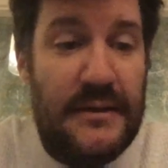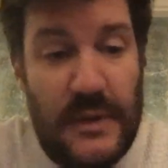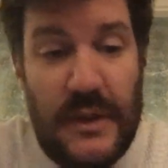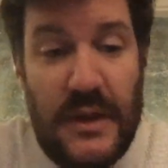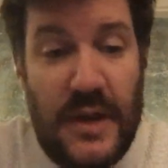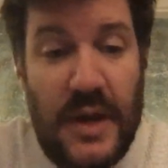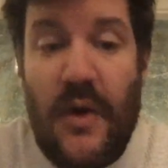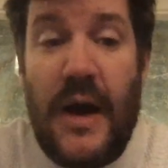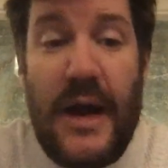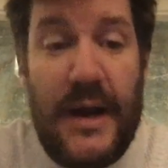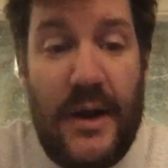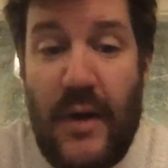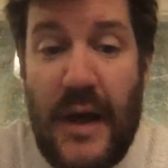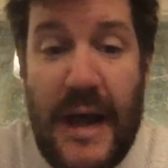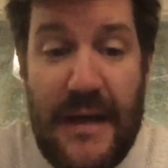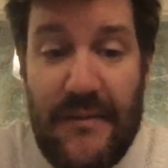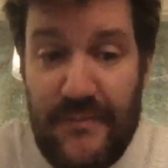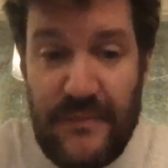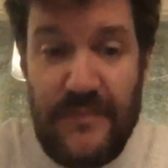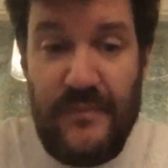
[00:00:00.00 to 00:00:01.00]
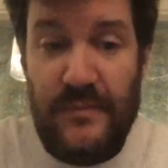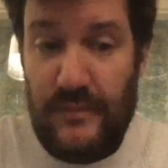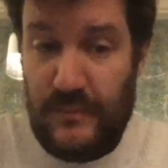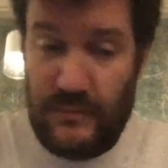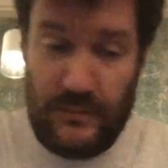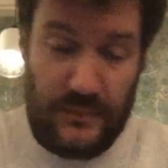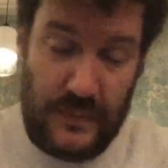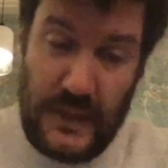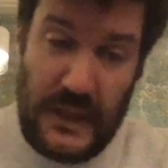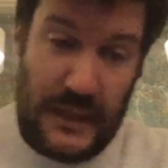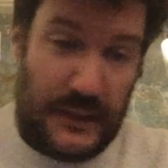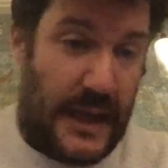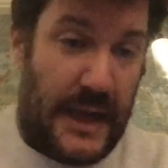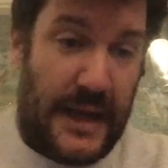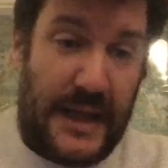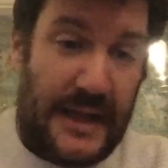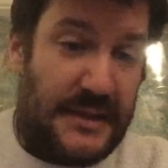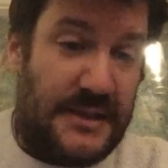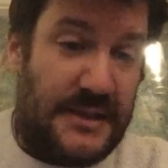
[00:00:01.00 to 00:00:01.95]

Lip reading: You know, I don't have a lot of that